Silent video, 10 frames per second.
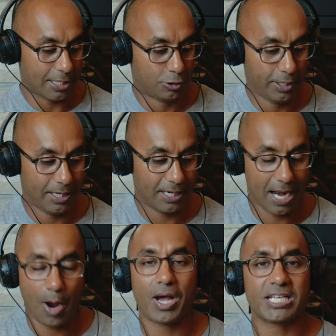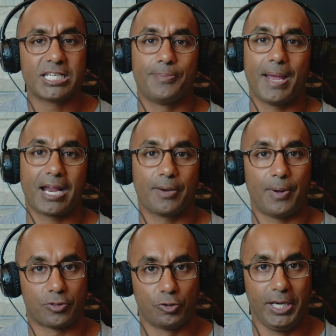I treated it. I want to see them back in
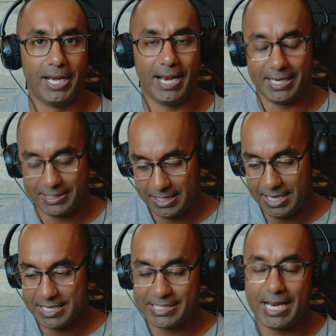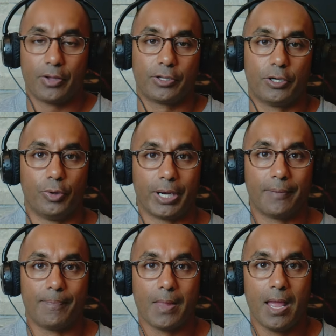about three days, see how they're
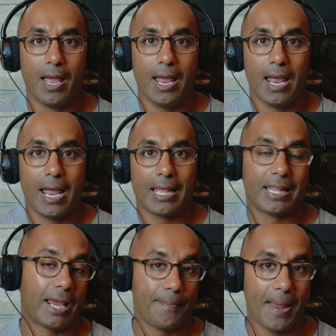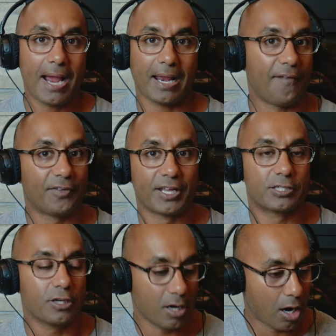doing. And they came back. Everything's
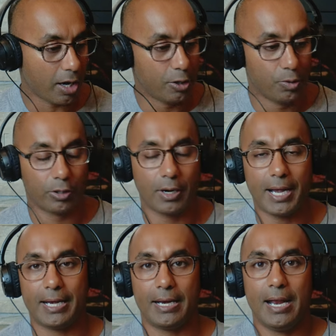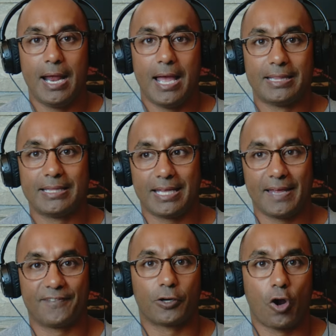good. All right, you're doing great. And then they
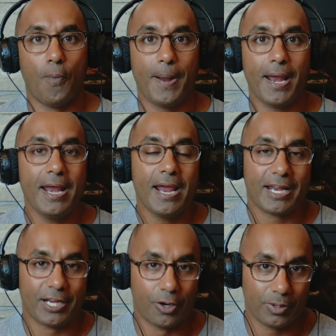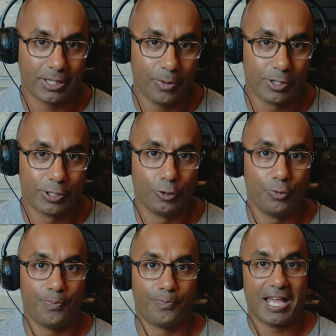have their copay. You know what they would
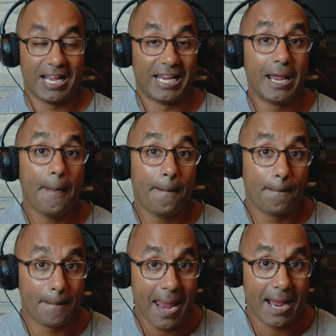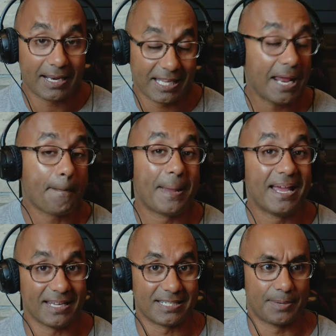do? Get mad. They get
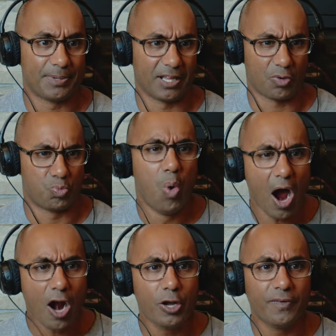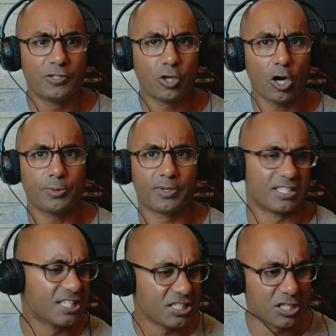pissed. They'd be like, why are you in charge of me?
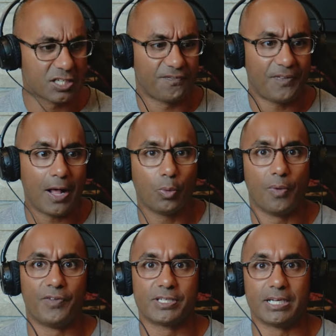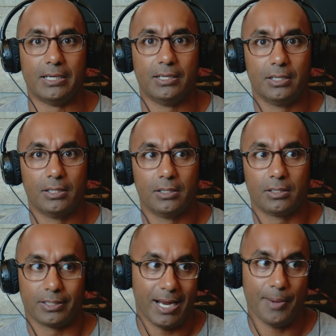This is just a follow-up visit.
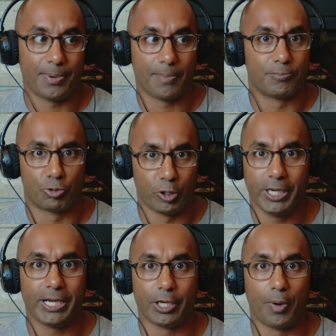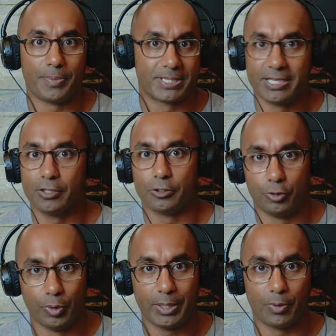Yeah, but I'm treating you. I'm still
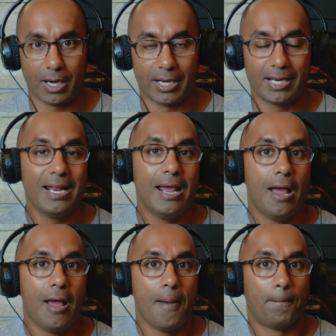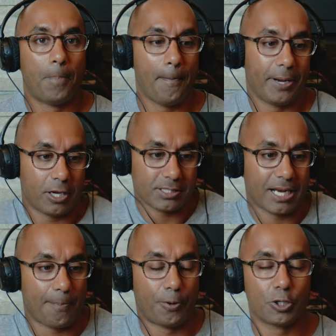doing what I did. But because I
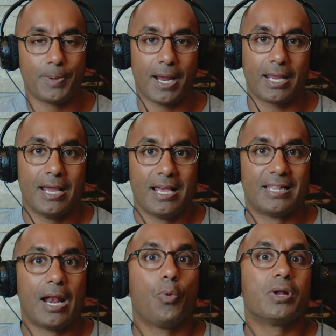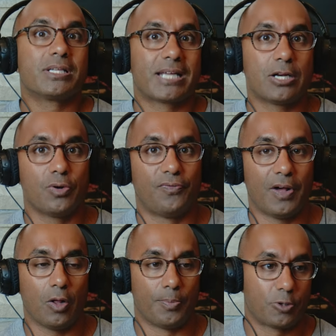got pushback, then I wouldn't schedule
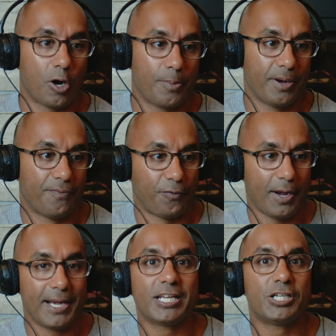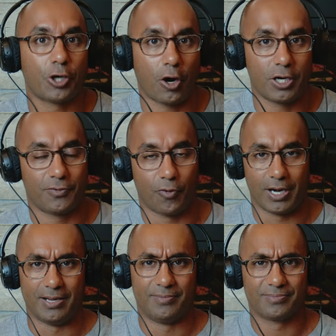follow-ups or I'd be afraid to charge for it.